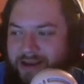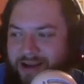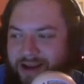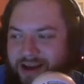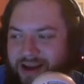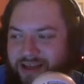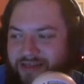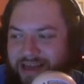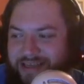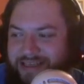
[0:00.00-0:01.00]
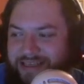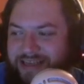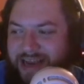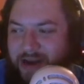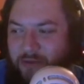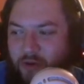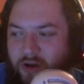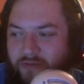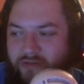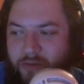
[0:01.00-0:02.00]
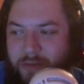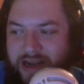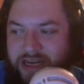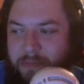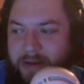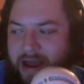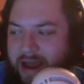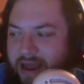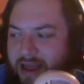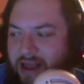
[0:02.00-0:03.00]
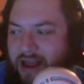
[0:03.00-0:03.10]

Uh, that's insane. We'll go for the back to back.